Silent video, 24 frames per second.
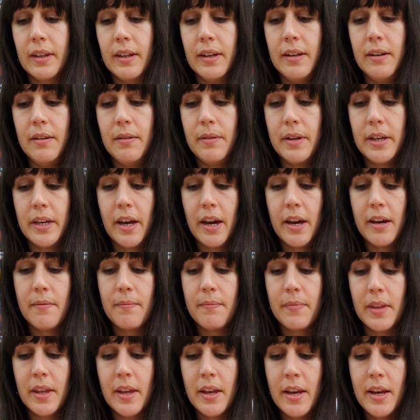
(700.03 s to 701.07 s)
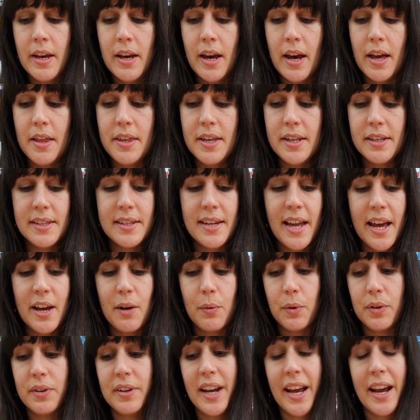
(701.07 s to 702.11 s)
There we go. And this nail
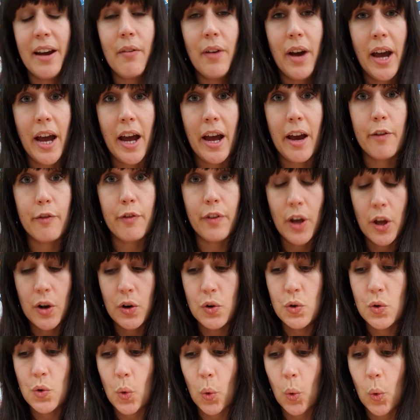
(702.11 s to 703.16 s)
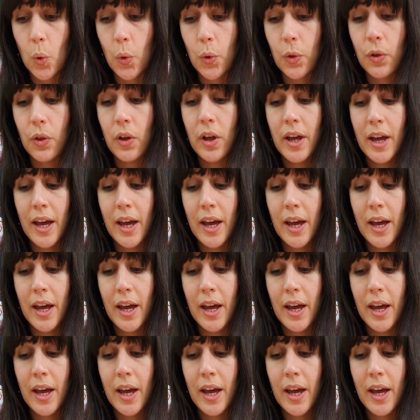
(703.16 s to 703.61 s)
will now have a north